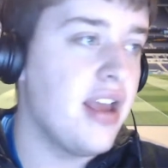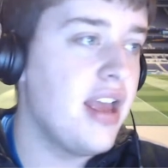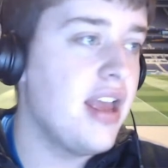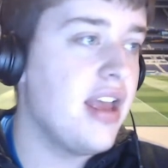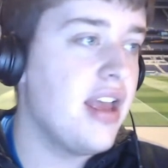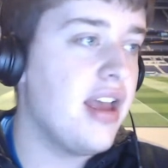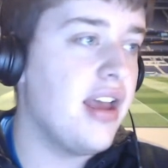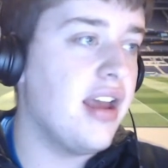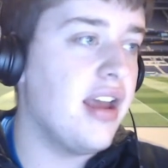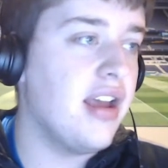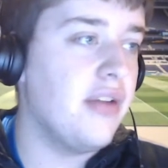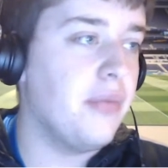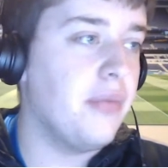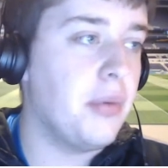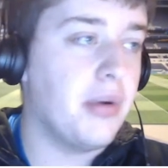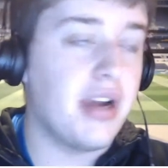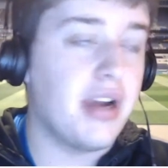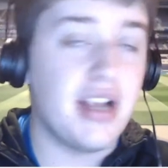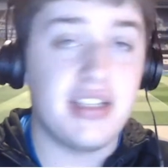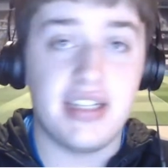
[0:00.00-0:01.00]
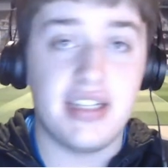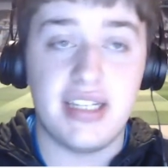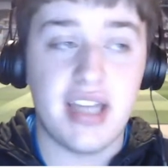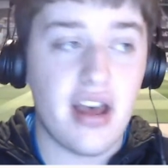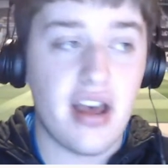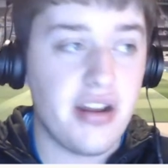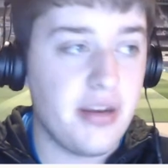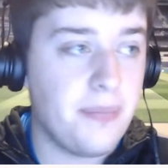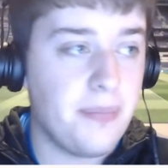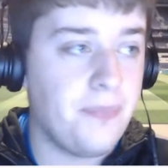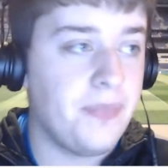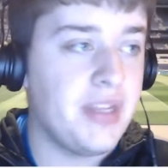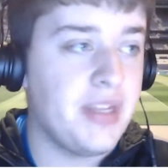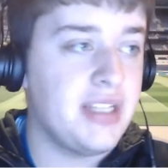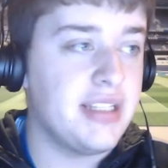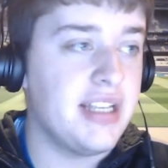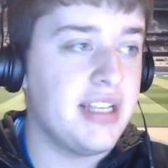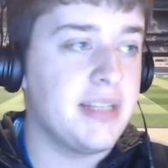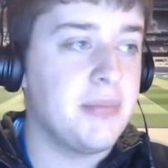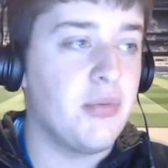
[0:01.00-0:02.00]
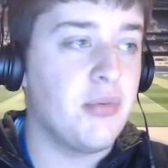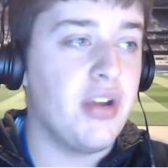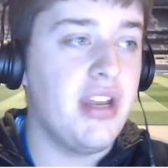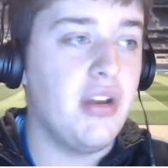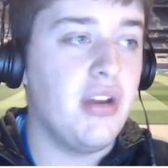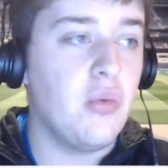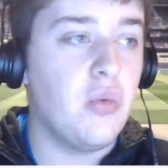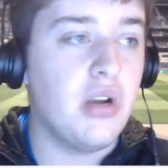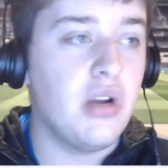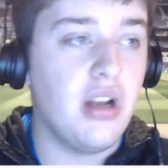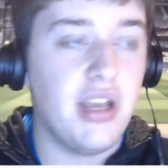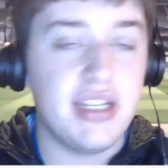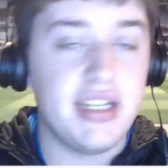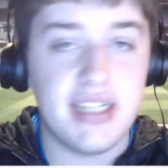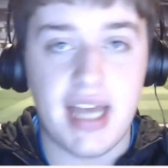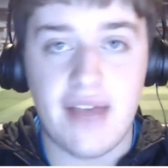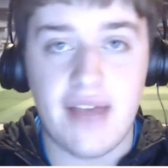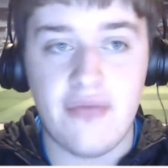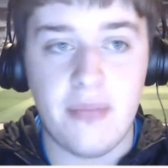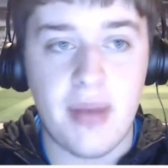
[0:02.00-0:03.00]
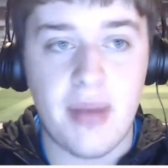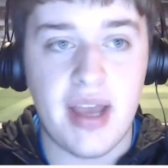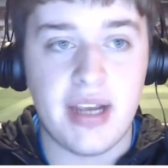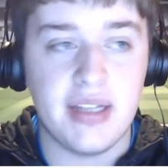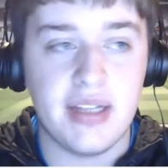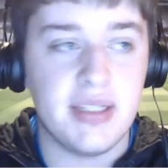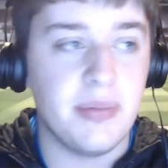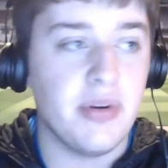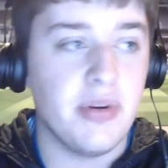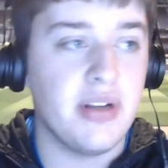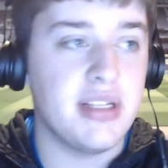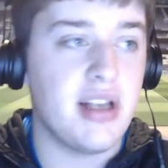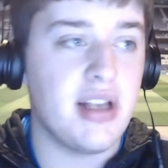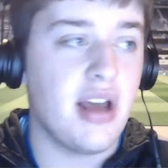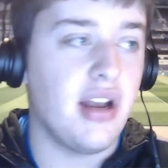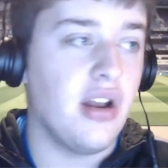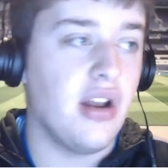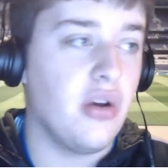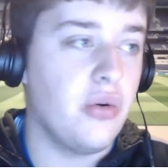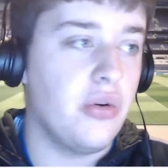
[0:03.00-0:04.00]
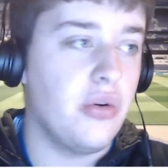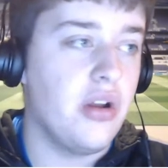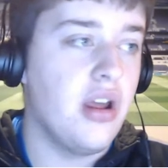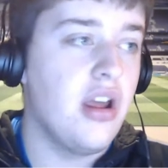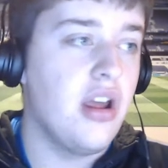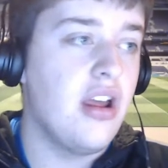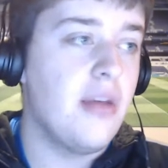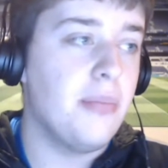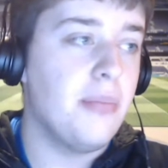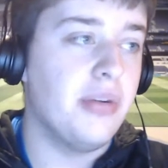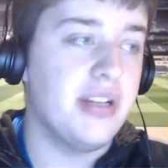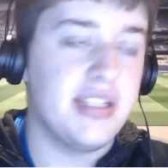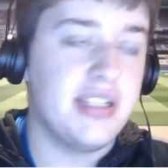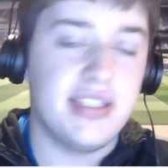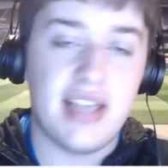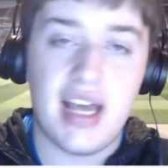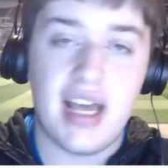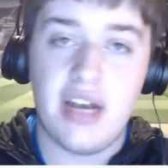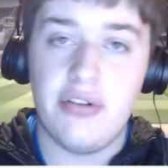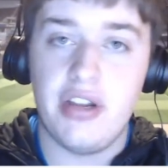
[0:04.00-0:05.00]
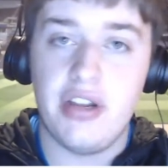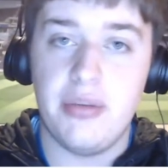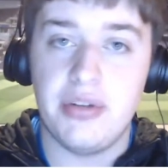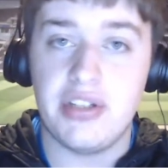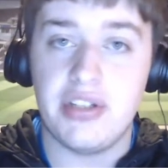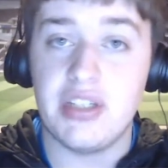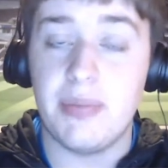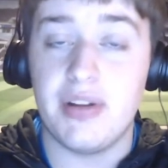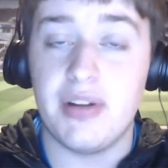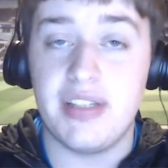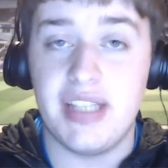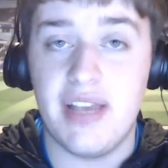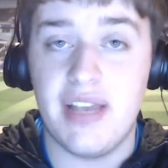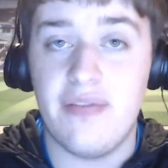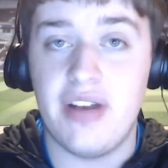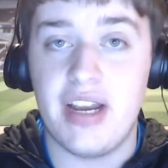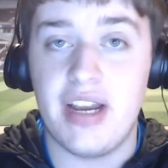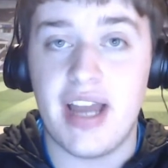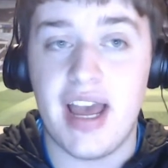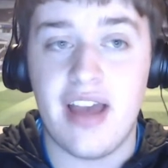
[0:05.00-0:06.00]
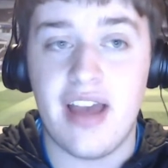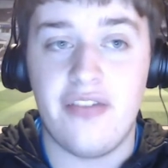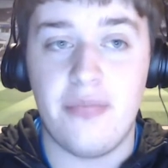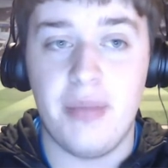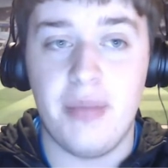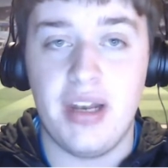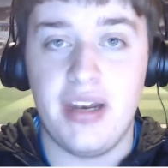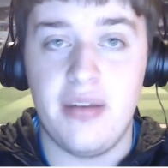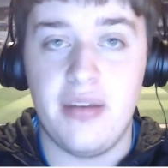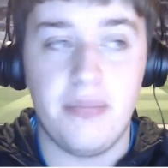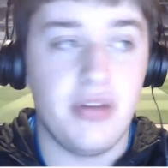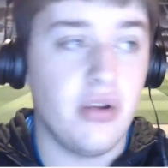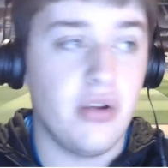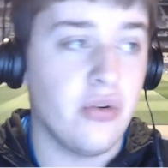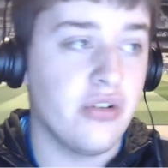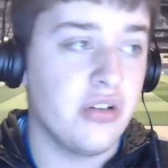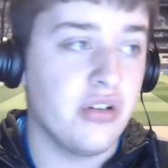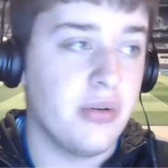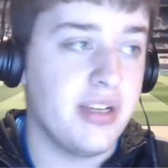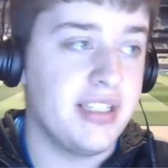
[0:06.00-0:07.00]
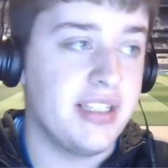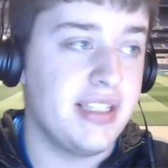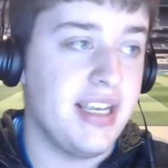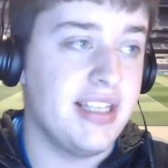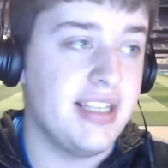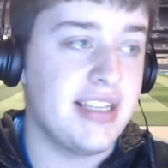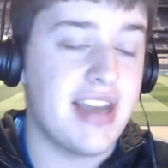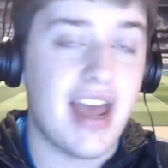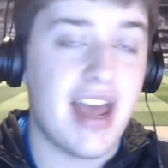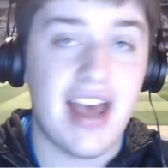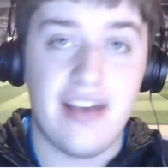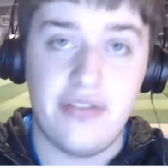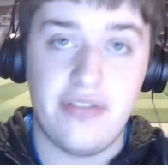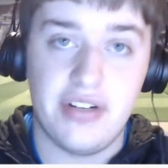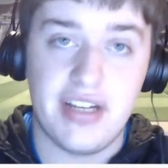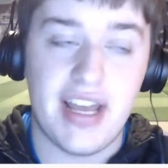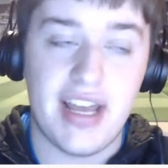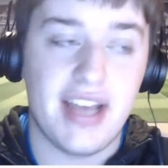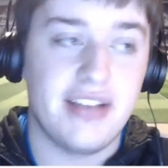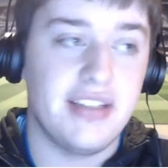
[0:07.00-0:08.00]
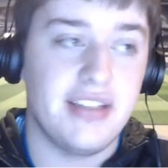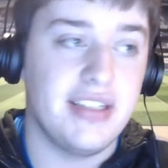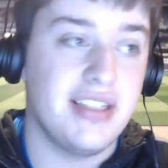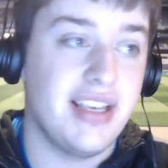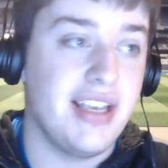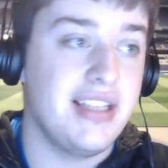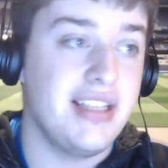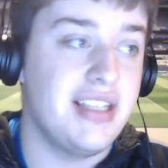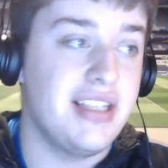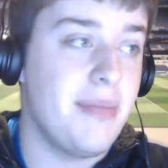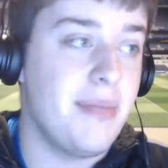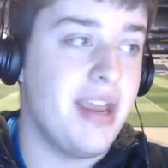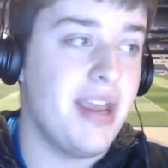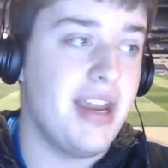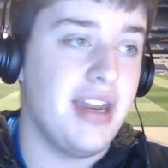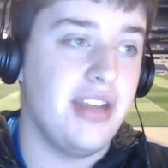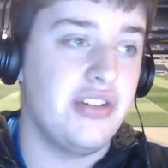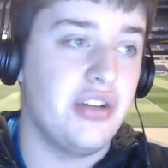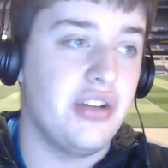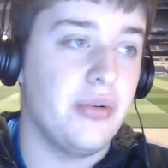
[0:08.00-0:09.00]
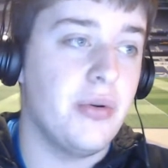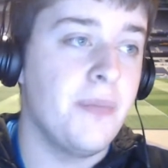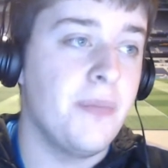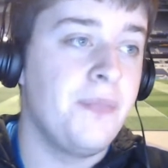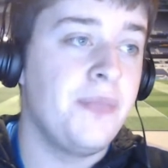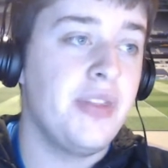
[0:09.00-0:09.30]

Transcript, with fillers: Uh, with regards to Tottenham, he says Mourinho would like to have him back at Spurs on loan, but his salary, which is about seven and a half million euro a season after taxes, is the main issue.